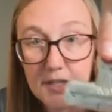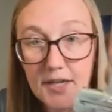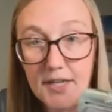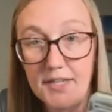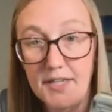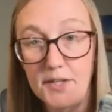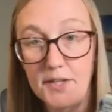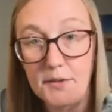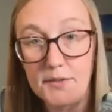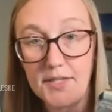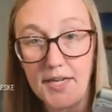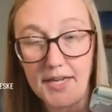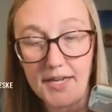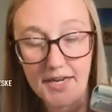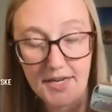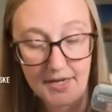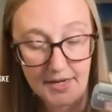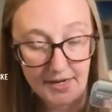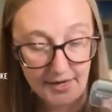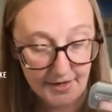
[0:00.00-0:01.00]
kind of use
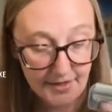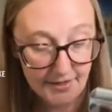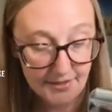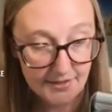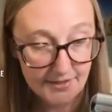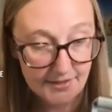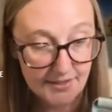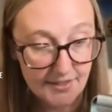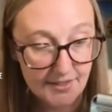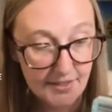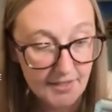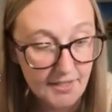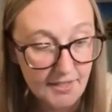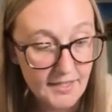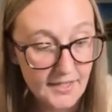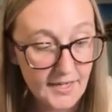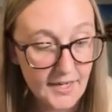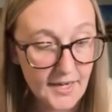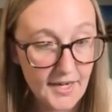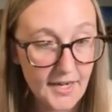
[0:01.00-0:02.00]
any kind.
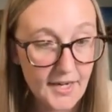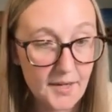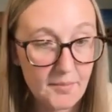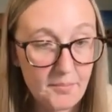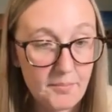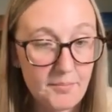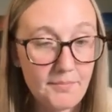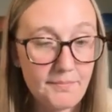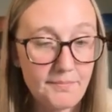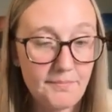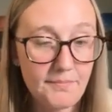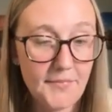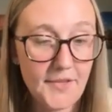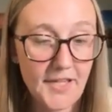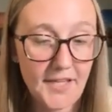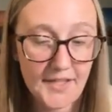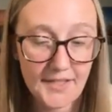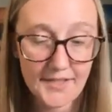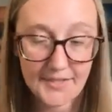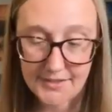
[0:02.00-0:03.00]

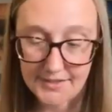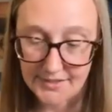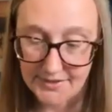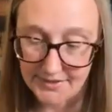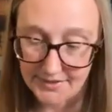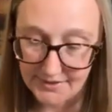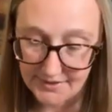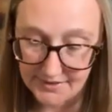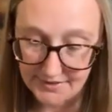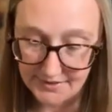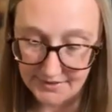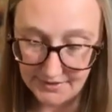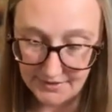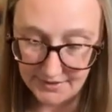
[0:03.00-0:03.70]
These,